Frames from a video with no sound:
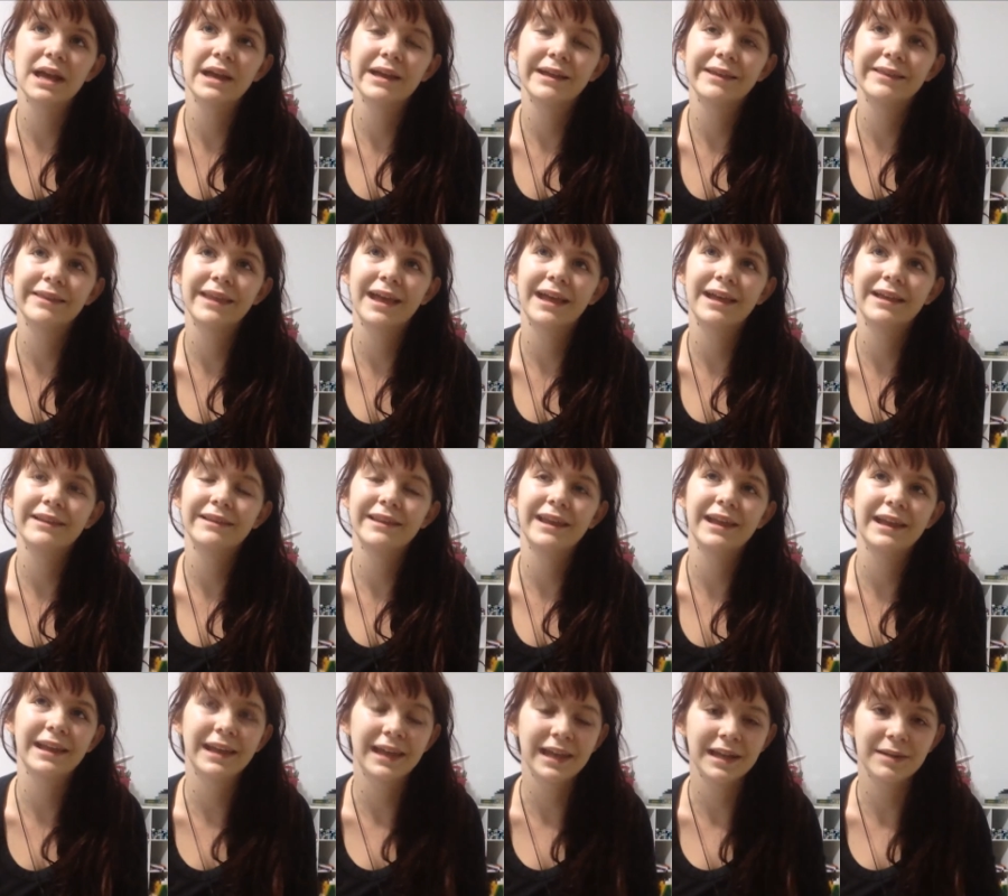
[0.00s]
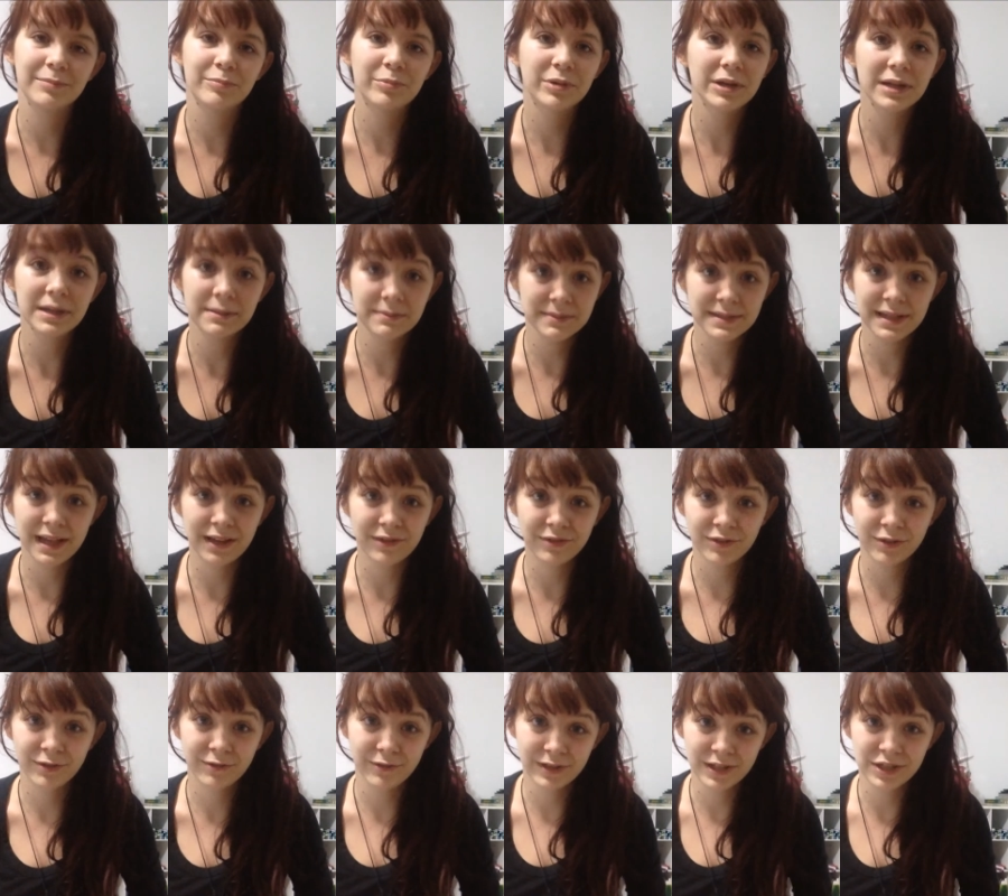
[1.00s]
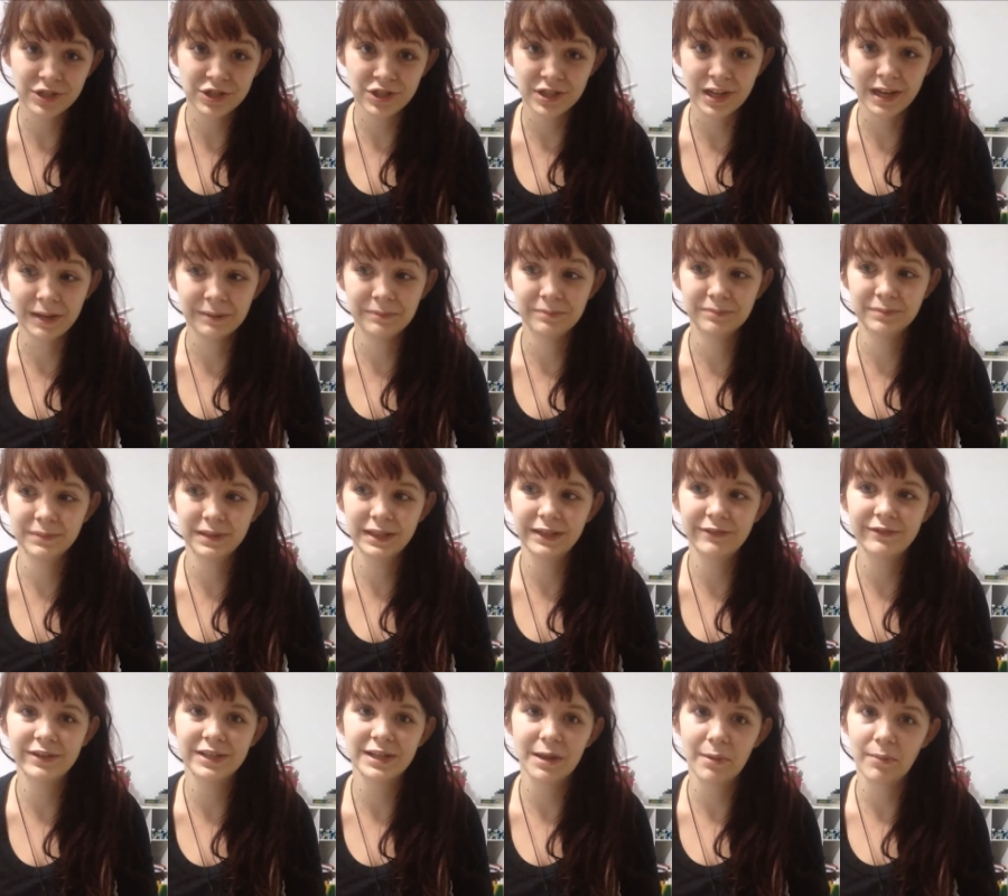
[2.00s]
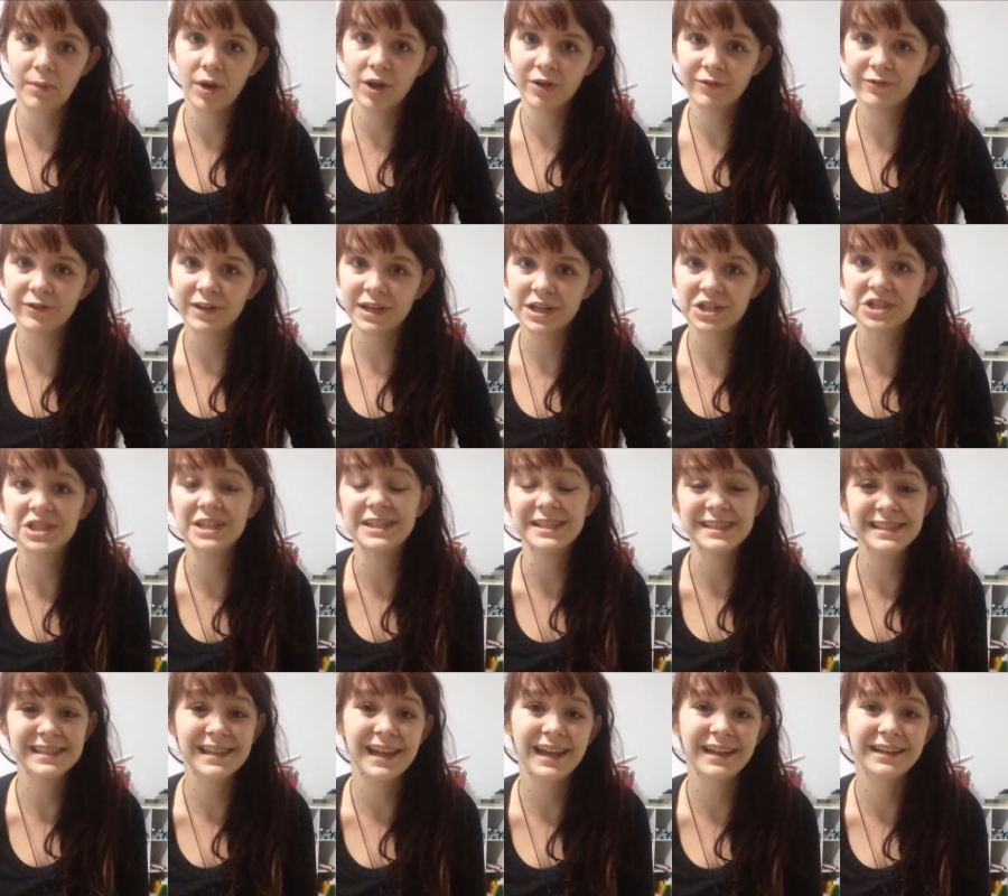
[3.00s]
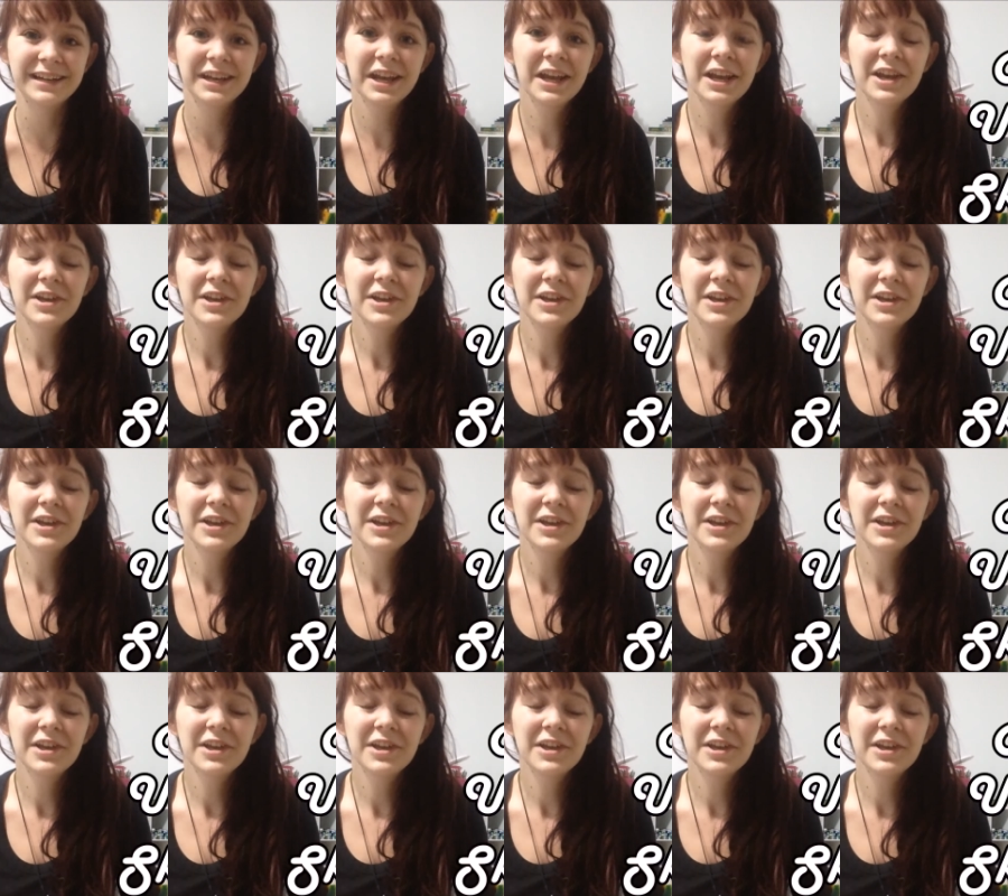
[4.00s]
and that they can't bring themselves to finish them, leaving them unfinished instead.